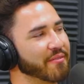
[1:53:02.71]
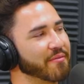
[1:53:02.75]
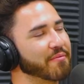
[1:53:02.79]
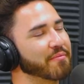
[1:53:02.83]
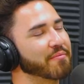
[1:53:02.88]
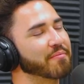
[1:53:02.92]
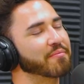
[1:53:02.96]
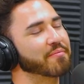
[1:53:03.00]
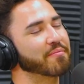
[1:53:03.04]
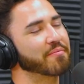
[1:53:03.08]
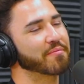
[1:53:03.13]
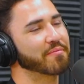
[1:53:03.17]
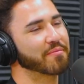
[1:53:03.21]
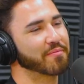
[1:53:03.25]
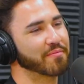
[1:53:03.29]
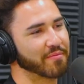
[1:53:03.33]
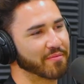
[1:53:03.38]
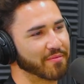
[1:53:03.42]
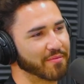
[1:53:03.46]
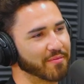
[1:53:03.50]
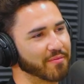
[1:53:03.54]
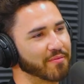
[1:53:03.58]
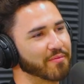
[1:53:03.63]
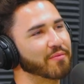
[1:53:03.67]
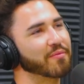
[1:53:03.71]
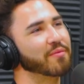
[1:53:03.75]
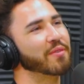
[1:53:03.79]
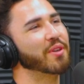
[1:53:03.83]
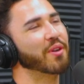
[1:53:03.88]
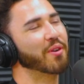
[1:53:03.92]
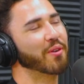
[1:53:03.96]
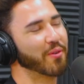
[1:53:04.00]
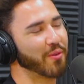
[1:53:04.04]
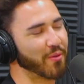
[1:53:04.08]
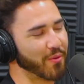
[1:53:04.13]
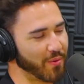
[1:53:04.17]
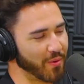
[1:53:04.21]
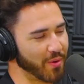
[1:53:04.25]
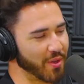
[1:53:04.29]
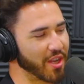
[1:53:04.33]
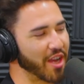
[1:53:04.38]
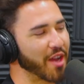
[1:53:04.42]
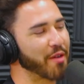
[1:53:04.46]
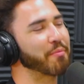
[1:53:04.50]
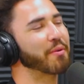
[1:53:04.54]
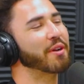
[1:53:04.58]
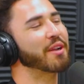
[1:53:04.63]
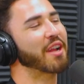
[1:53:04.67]
Mm-hmm. We know who
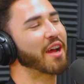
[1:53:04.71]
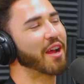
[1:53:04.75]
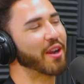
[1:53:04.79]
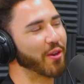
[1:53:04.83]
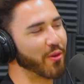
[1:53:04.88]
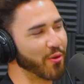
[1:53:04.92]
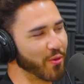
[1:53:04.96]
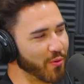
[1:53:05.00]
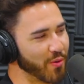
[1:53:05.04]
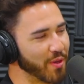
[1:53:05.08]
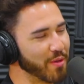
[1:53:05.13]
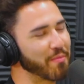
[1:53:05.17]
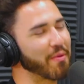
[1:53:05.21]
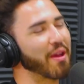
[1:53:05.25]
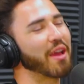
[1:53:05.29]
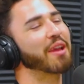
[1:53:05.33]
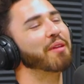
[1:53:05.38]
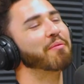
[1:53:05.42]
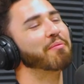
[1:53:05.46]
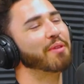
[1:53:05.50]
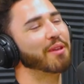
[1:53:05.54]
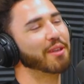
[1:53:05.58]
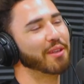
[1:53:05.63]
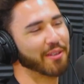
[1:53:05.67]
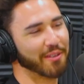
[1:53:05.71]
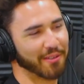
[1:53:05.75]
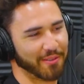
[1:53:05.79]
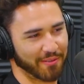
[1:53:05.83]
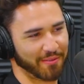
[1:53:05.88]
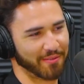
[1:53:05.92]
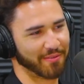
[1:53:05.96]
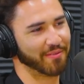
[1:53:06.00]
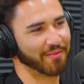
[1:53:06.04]
we are, but not who we may be.